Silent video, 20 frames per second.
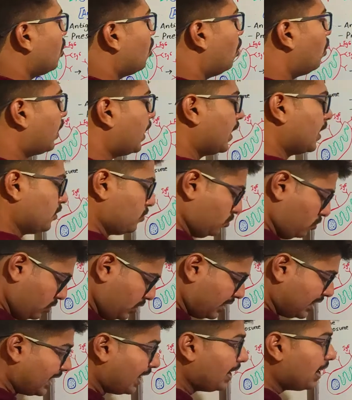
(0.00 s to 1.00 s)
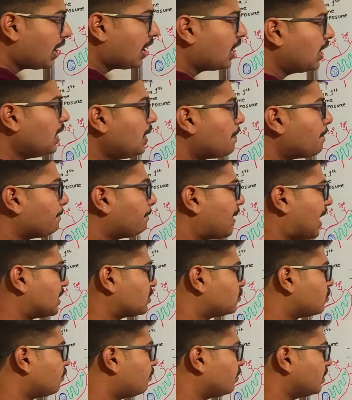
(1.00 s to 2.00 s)
Okay, so they are
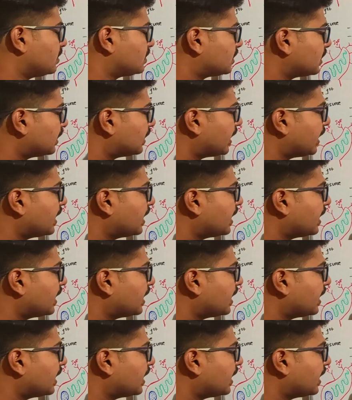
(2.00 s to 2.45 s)
basophils.